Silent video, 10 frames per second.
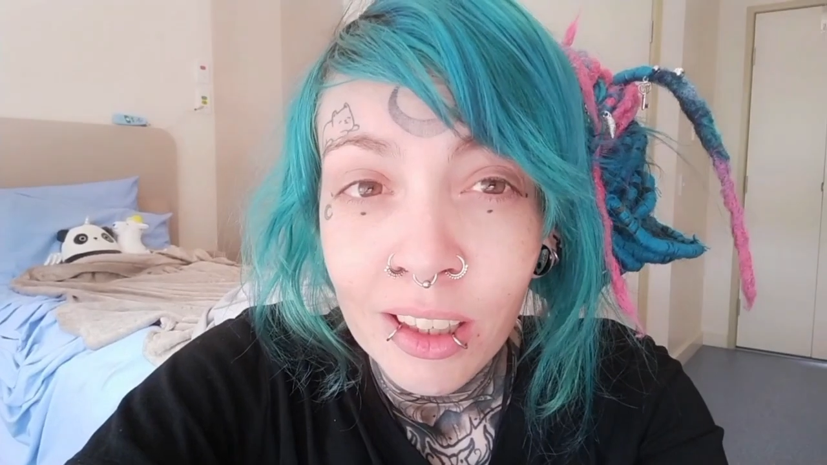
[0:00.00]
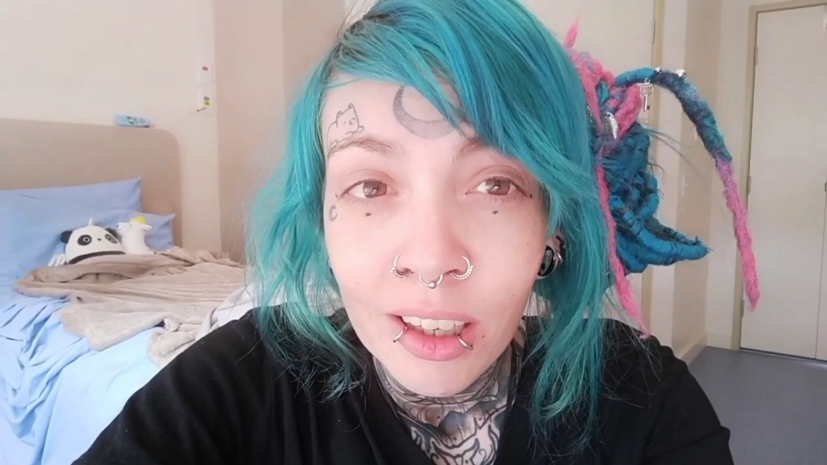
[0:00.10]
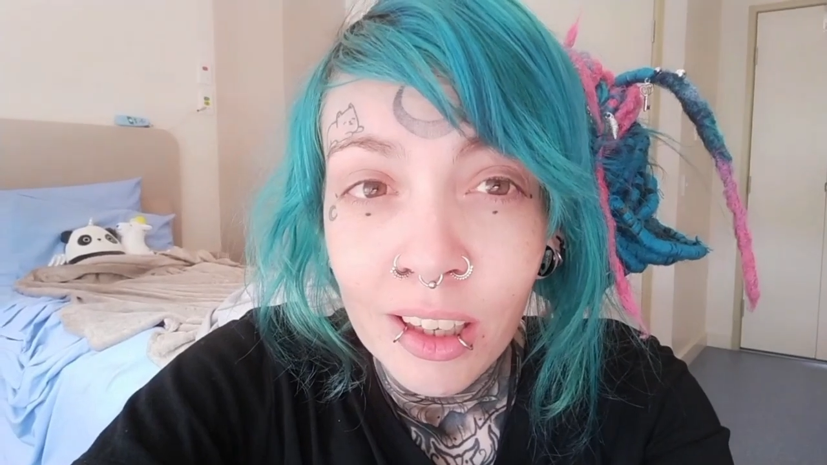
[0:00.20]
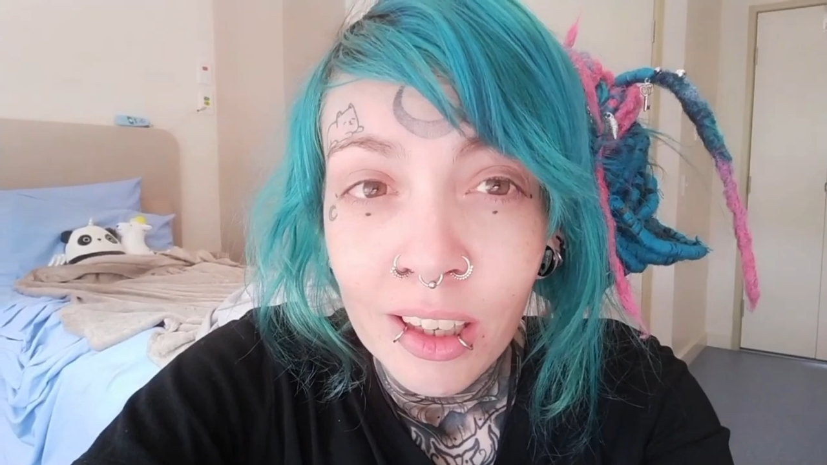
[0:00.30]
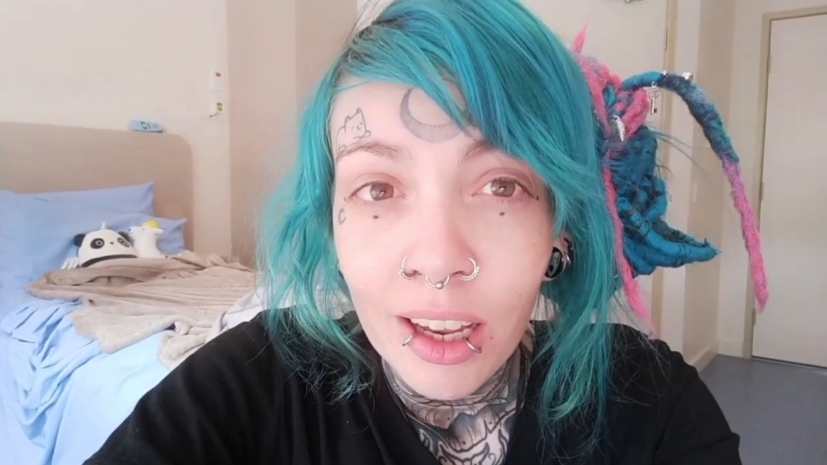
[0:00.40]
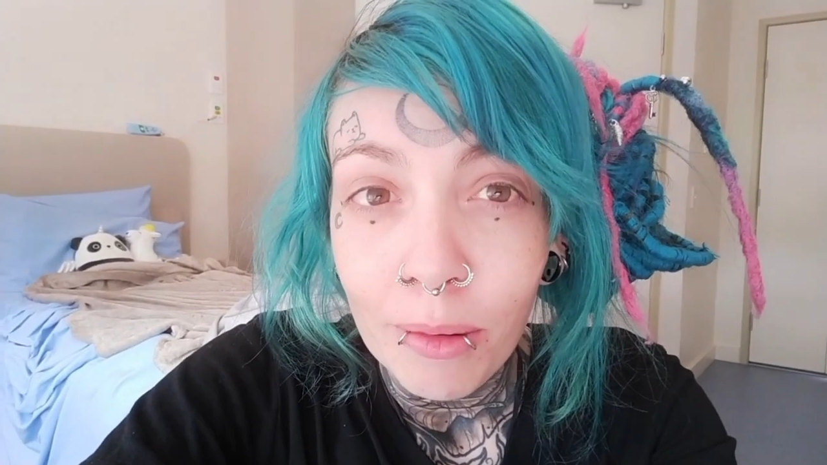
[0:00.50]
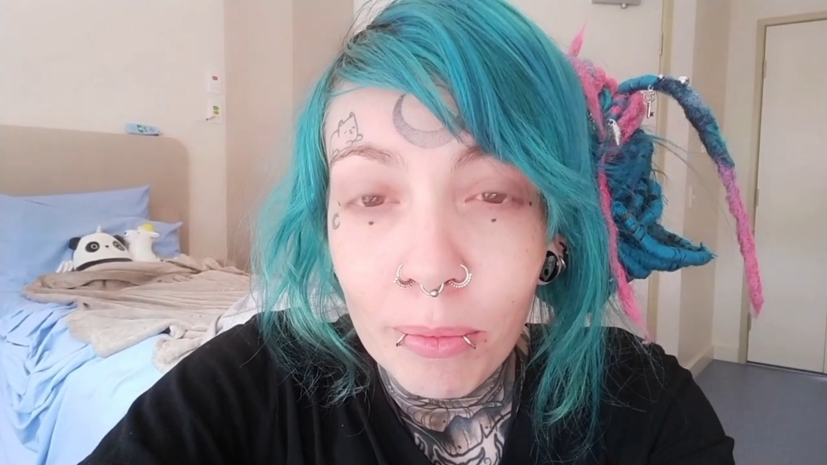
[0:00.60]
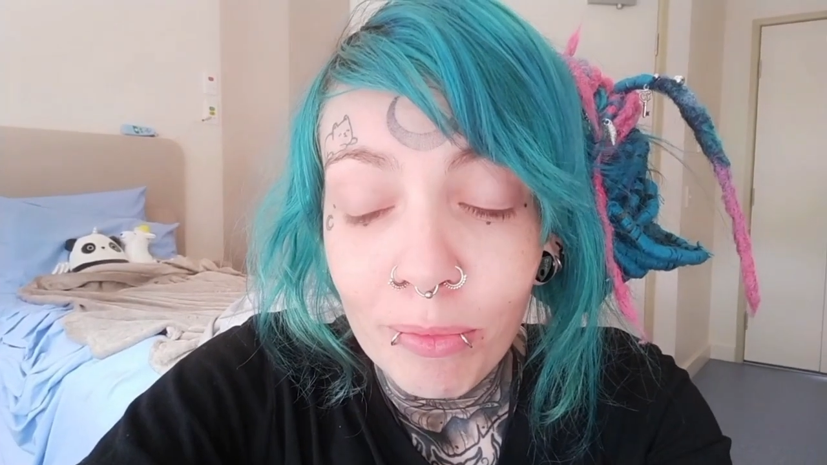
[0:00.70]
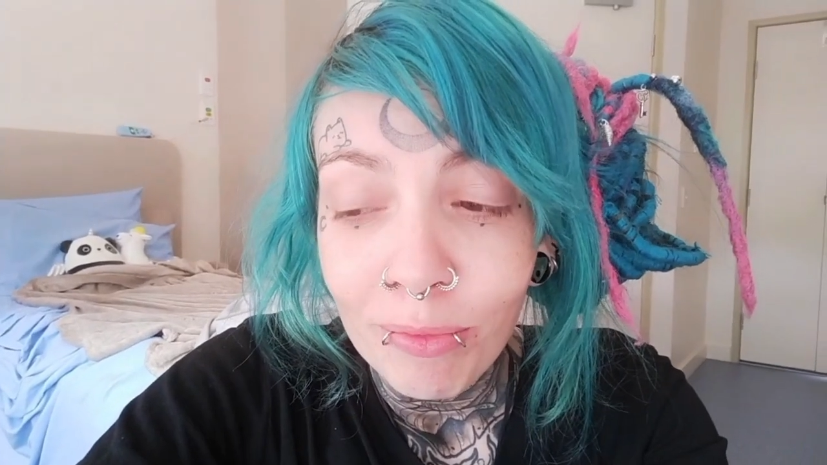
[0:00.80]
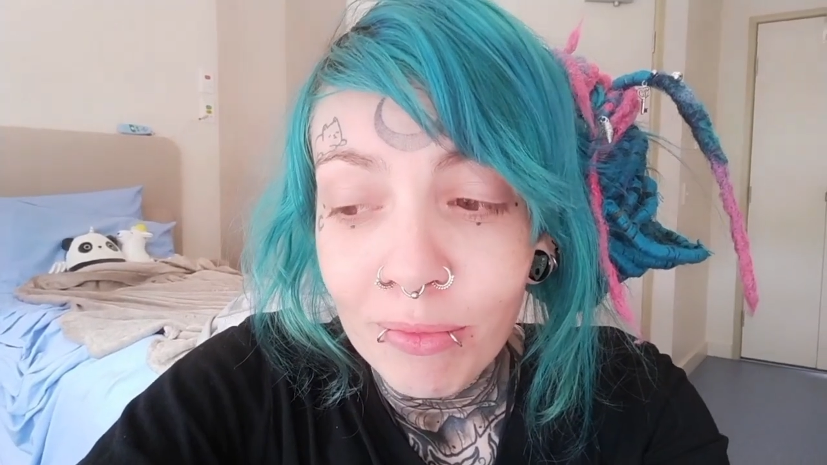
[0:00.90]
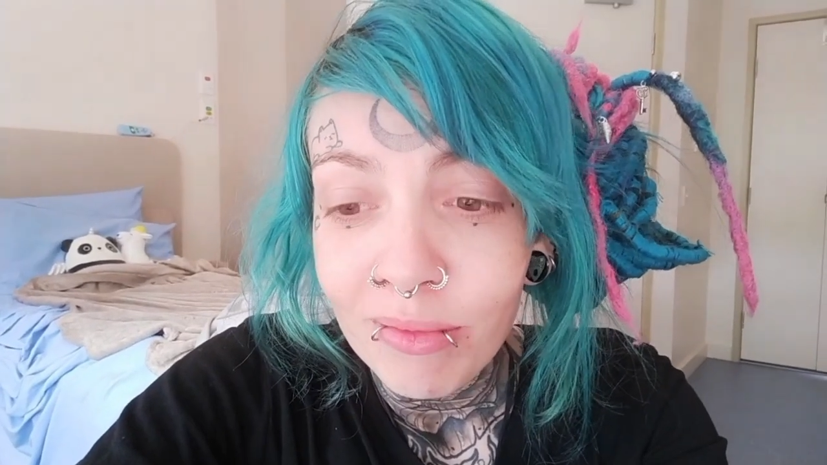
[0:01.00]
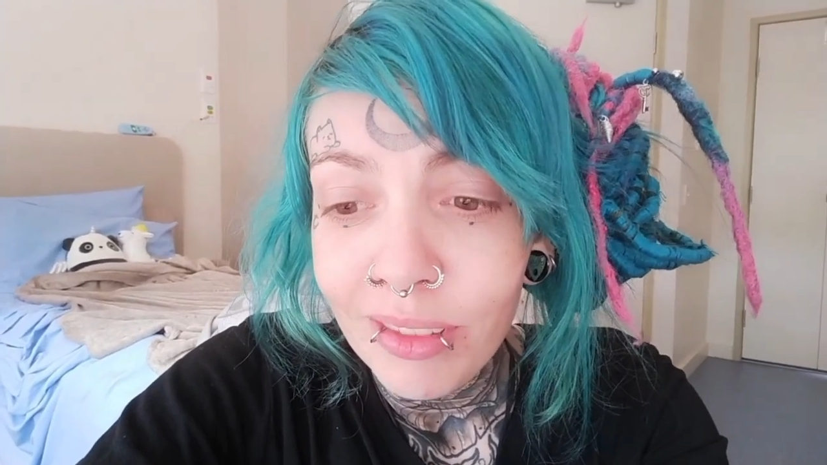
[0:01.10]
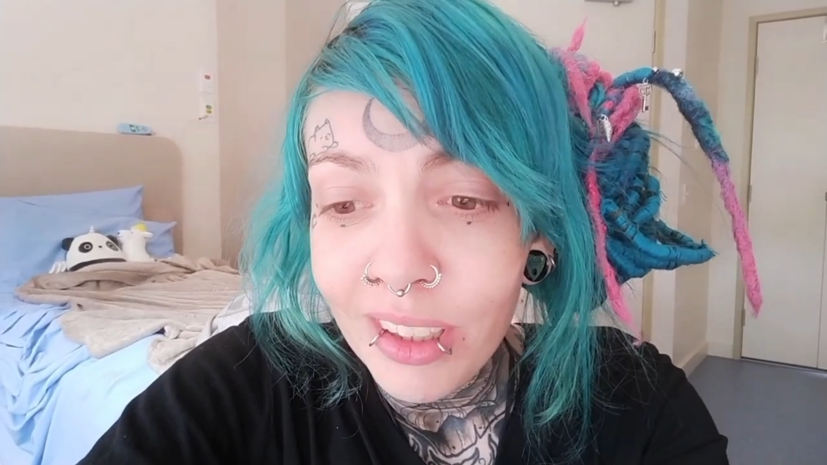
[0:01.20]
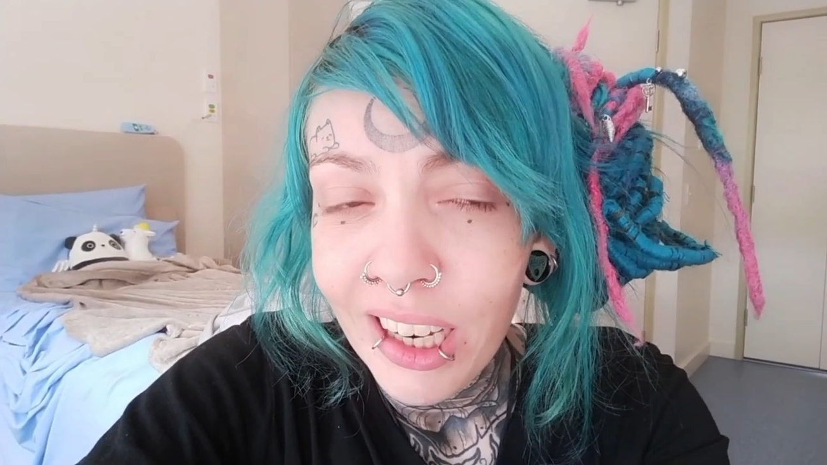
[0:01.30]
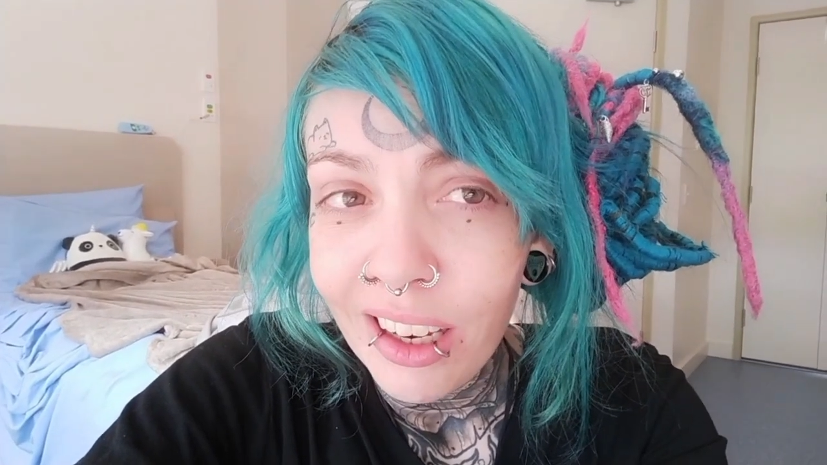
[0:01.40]
And
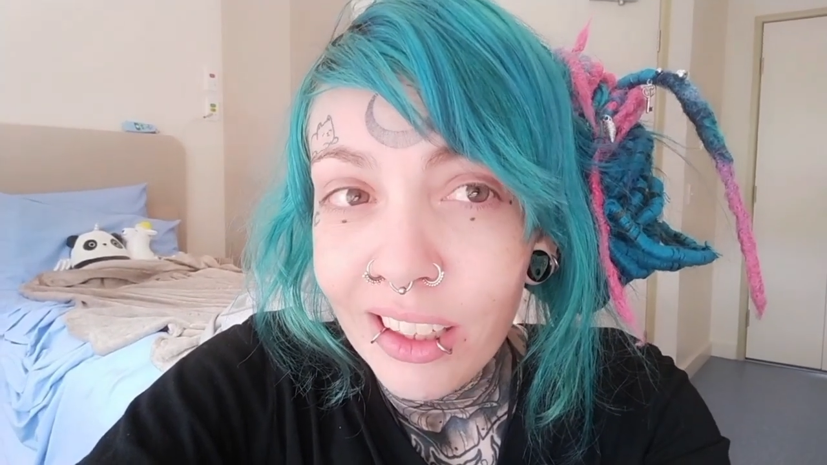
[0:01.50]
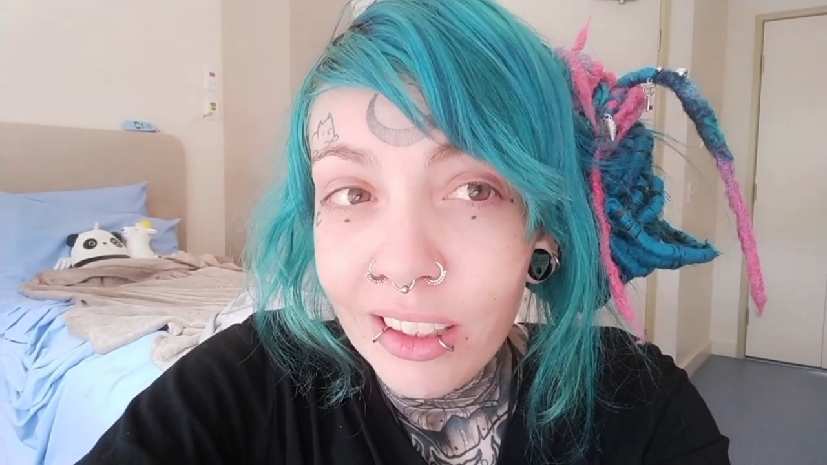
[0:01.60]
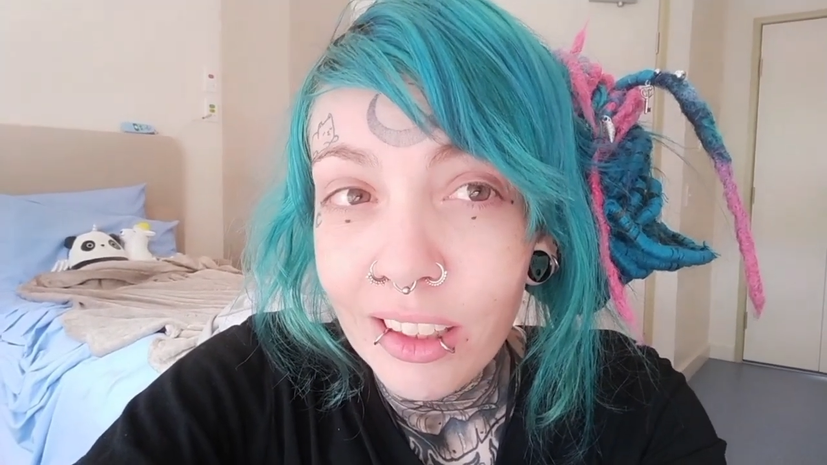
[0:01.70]
yeah,